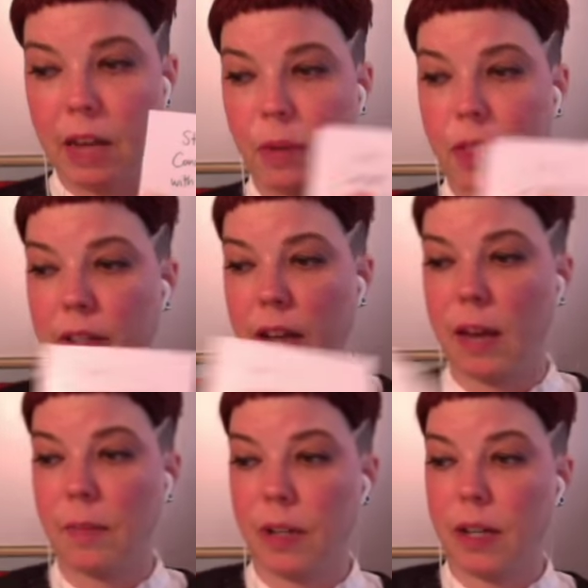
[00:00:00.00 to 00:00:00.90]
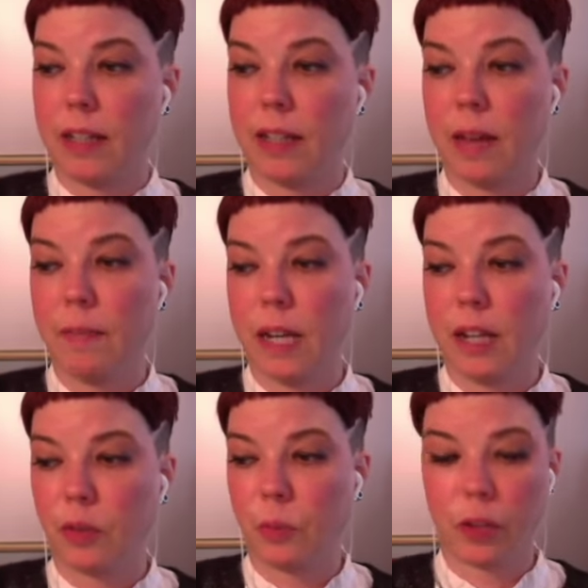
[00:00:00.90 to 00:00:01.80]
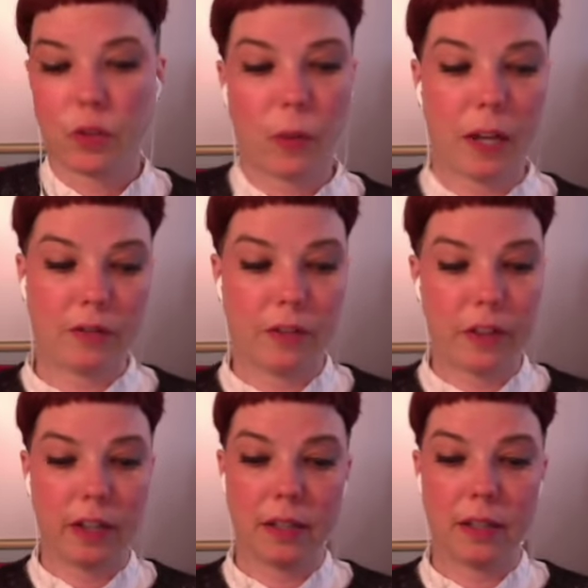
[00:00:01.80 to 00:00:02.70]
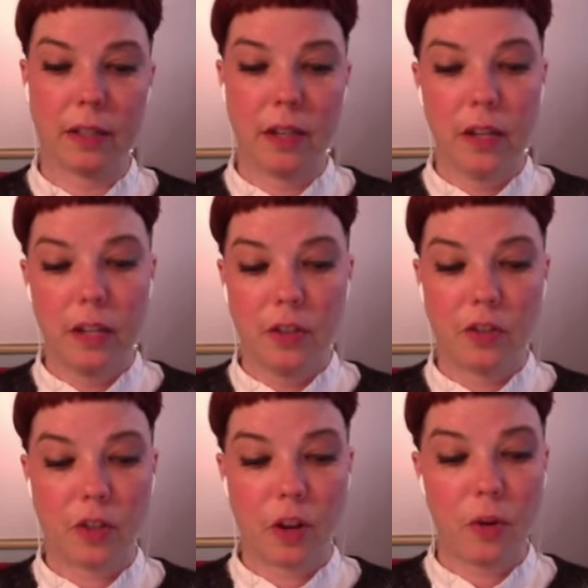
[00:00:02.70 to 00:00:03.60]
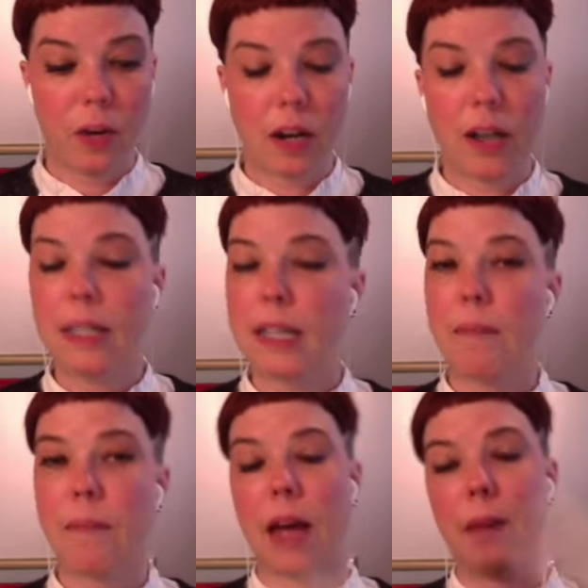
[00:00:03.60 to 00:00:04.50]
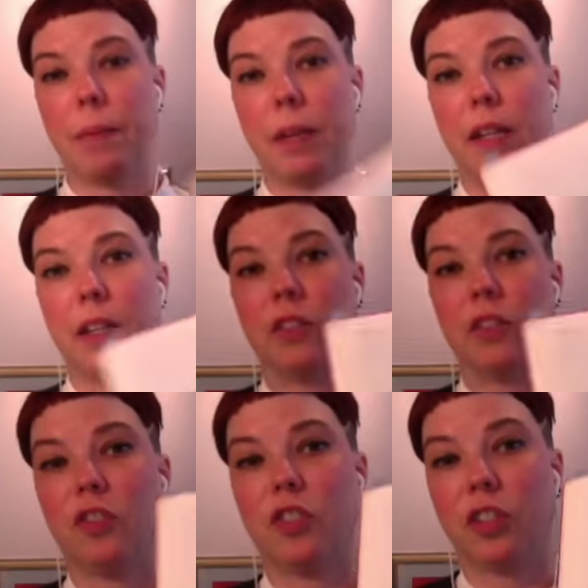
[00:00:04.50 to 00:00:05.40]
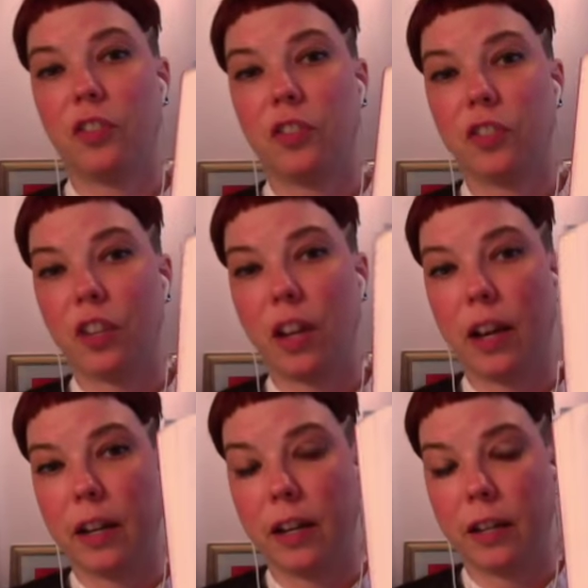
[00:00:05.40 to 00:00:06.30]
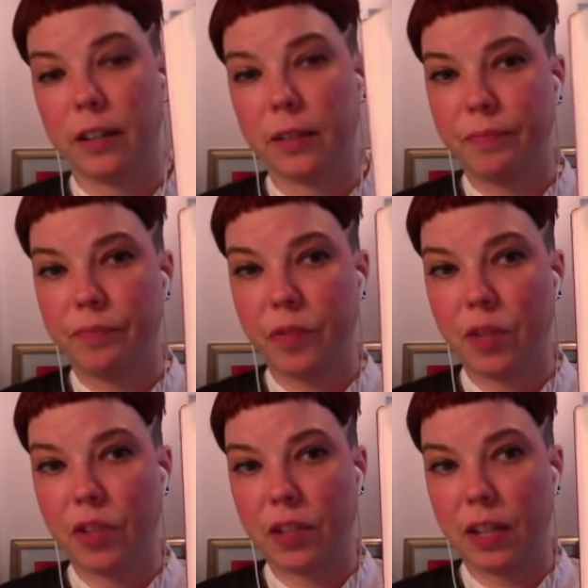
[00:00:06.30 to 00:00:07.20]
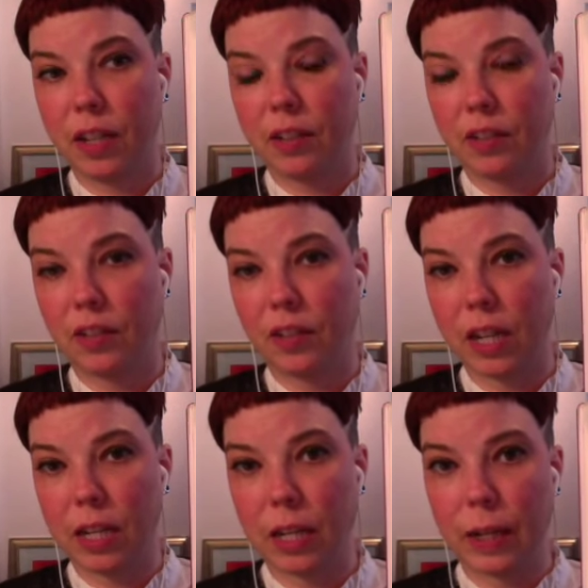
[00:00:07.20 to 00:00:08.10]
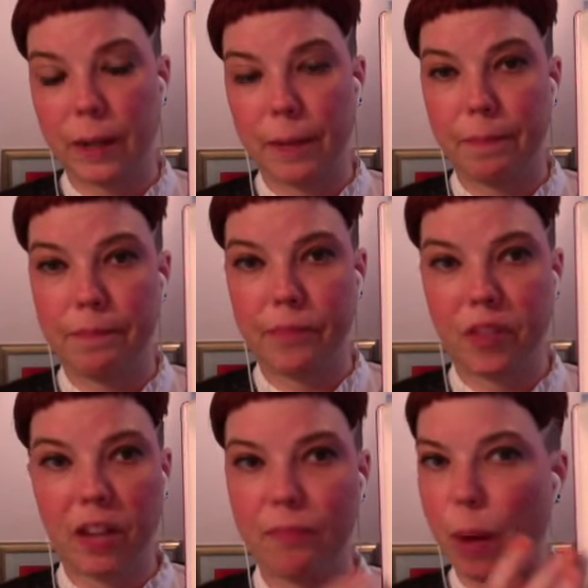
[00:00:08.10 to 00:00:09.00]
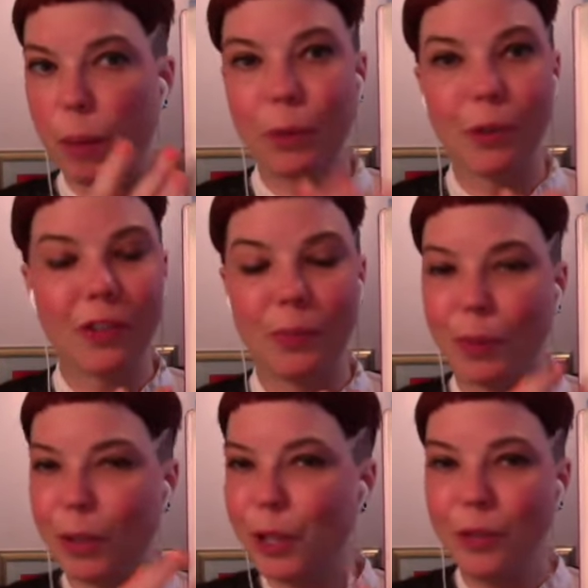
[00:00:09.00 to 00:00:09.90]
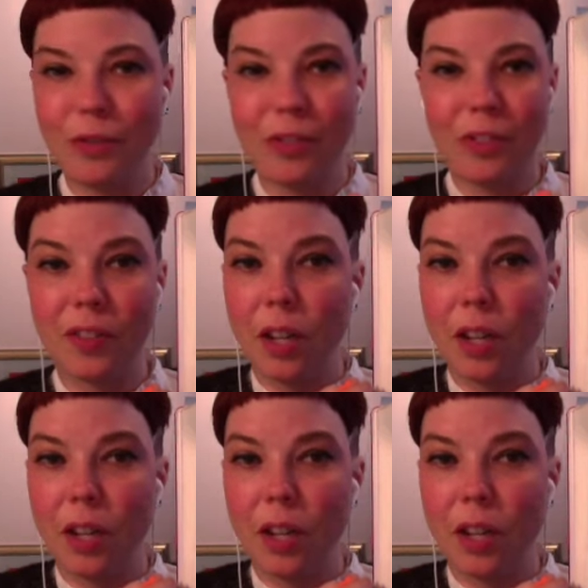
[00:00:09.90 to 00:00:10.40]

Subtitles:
with a timer, and 10 minutes works well for this. So a concept map is just, it's like a set of bubbles, balloons,